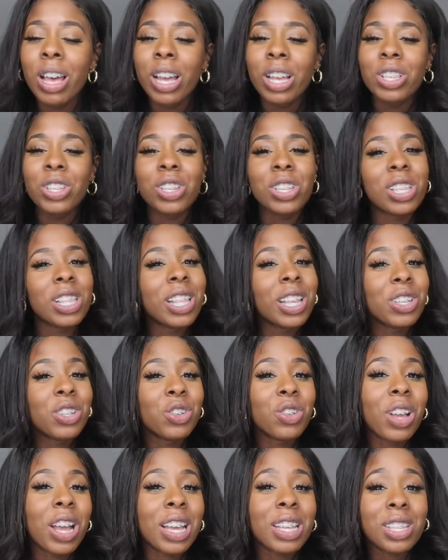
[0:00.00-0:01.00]
Just to let
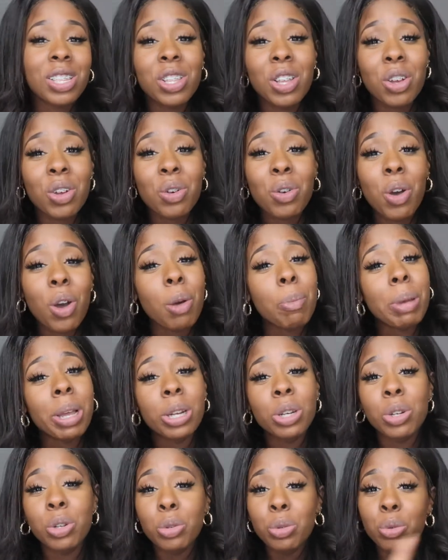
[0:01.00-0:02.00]
you guys know, all my
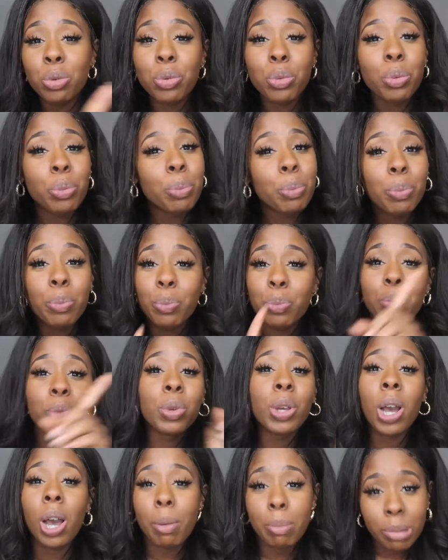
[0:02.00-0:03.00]

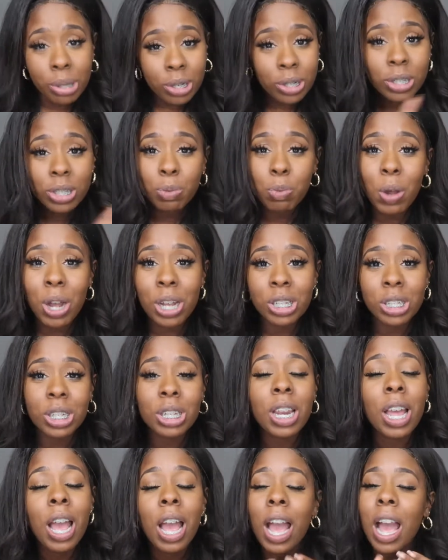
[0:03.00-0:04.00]
newcomers
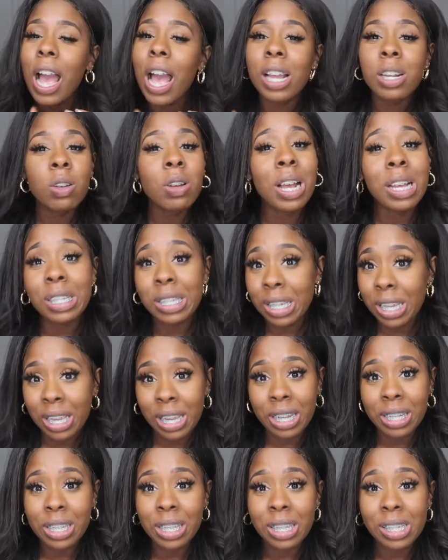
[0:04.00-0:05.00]
watching, I do not sound
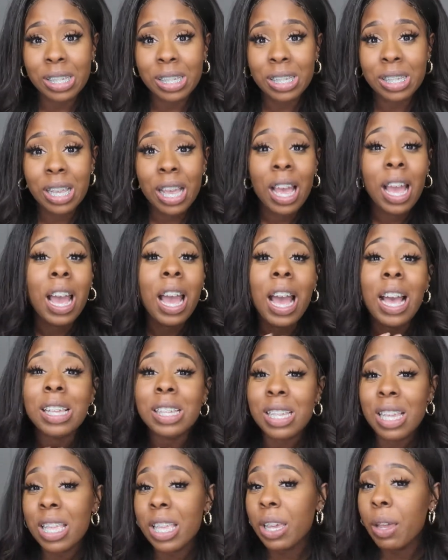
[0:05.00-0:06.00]
like this. I
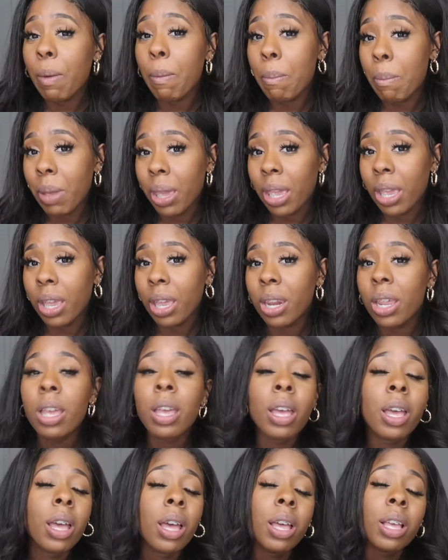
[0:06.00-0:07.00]
sound like a man.
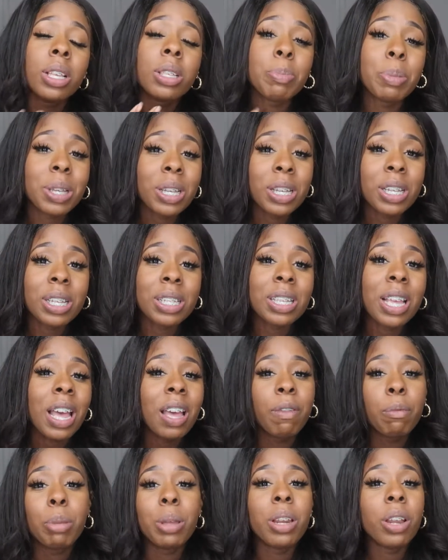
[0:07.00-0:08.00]
It's because
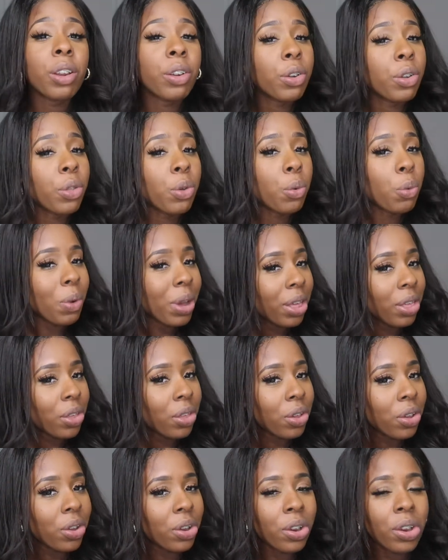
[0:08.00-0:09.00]
I've been under the weather
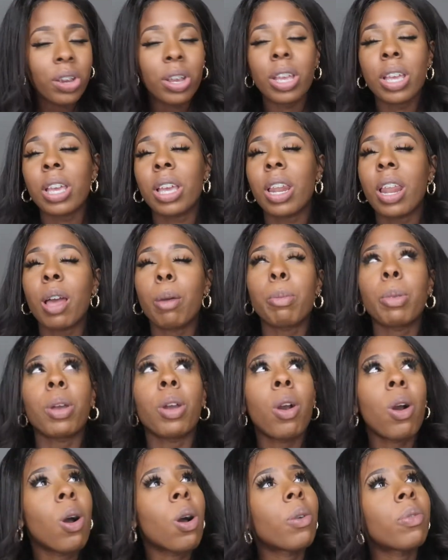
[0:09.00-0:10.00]
and I've been
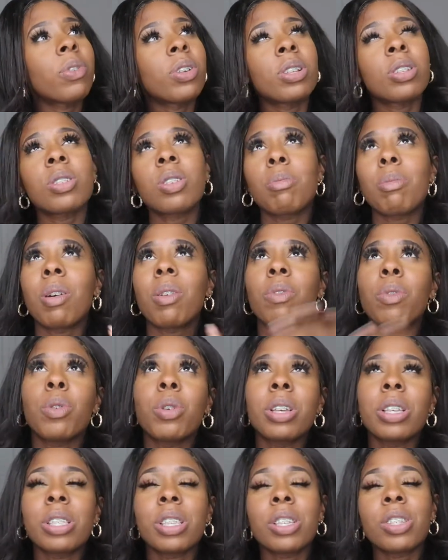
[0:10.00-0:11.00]
coughing, so my
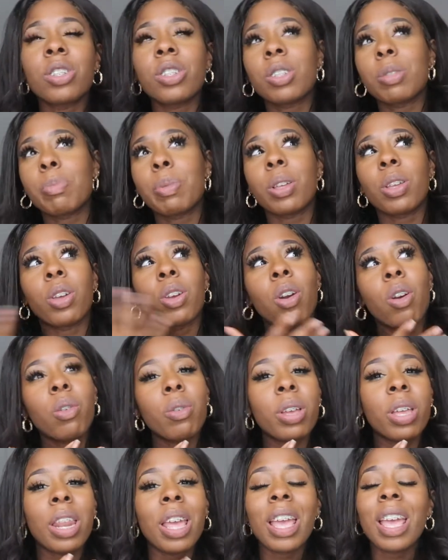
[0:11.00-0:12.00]
voice has just been
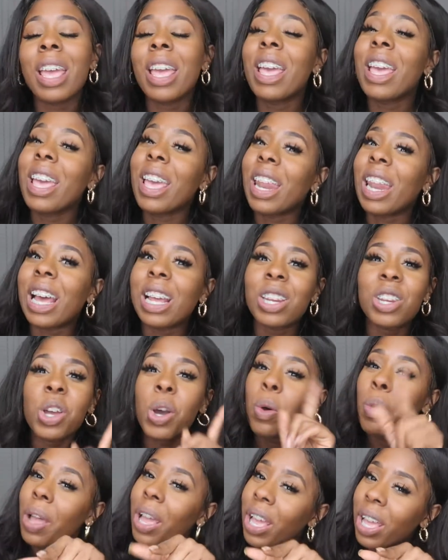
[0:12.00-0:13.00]
going. And I
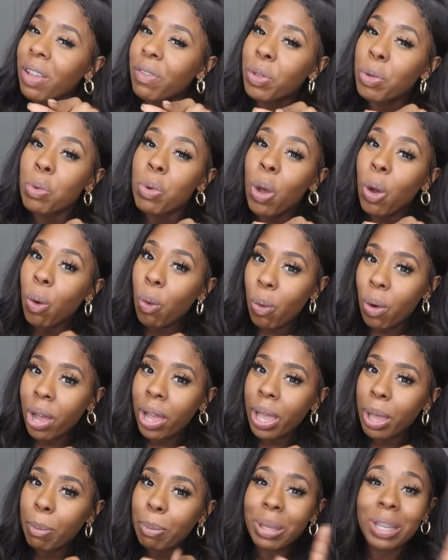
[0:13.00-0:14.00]
don't have you know
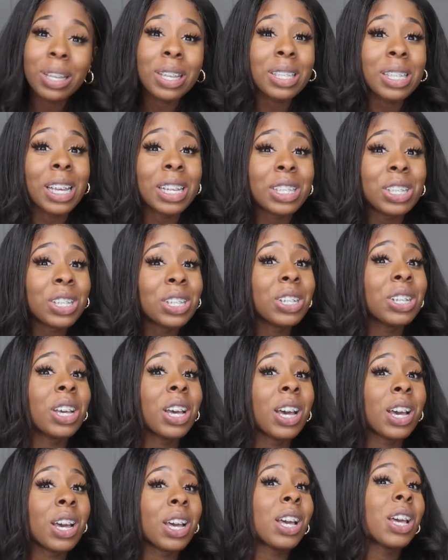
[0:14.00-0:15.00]
what because I took
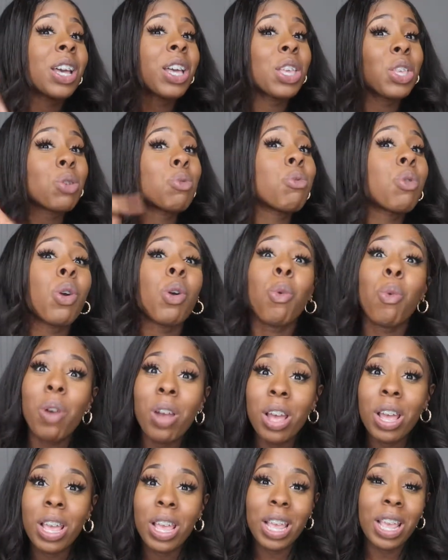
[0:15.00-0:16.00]
a you know
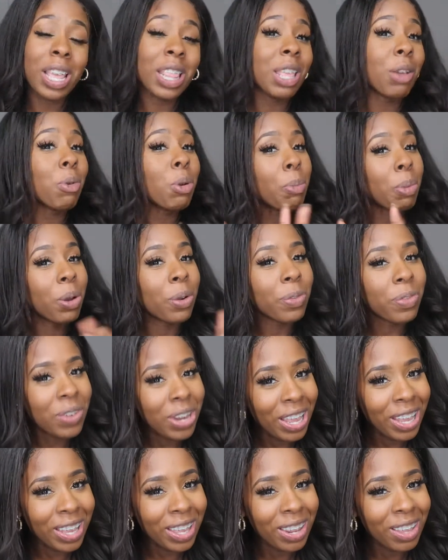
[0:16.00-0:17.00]
what and they were both
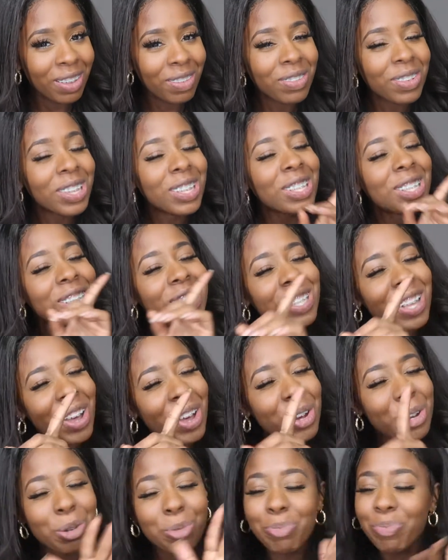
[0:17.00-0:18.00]
negative. So
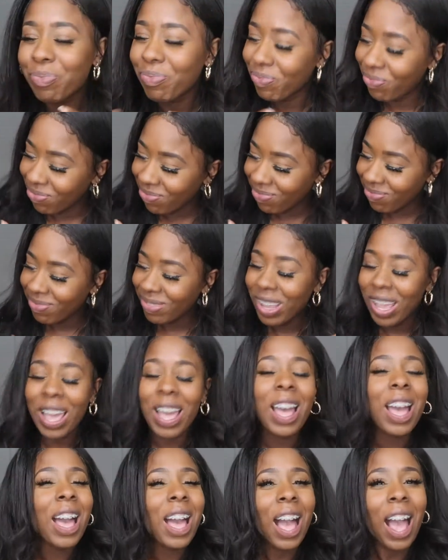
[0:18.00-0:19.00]

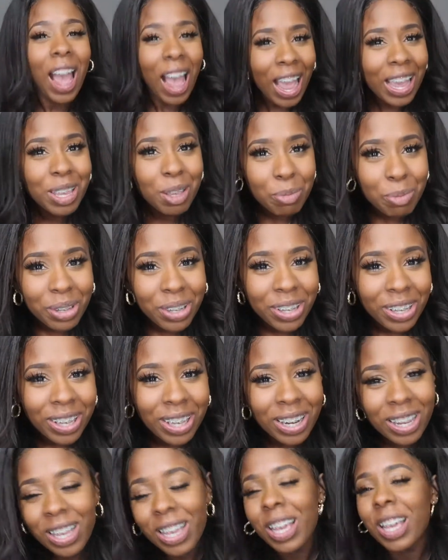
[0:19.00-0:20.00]
I am good.